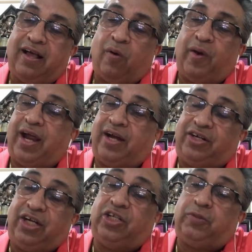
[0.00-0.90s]
When I
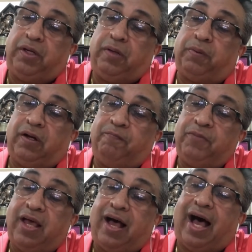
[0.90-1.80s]
teach people,
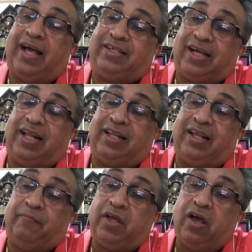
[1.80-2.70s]
I tell
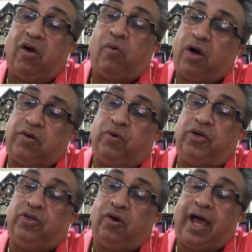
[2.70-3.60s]
them, what would
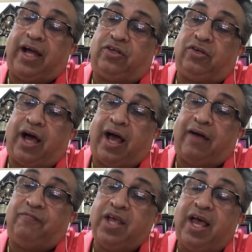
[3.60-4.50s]
you like to
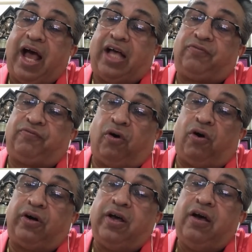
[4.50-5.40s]
have as
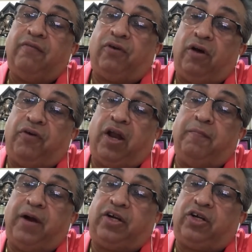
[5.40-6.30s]
4
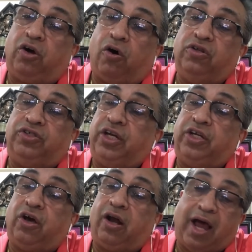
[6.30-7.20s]
fulfillment goals in
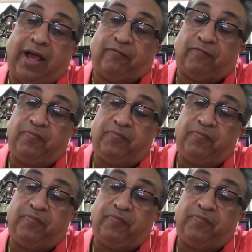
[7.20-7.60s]
your life?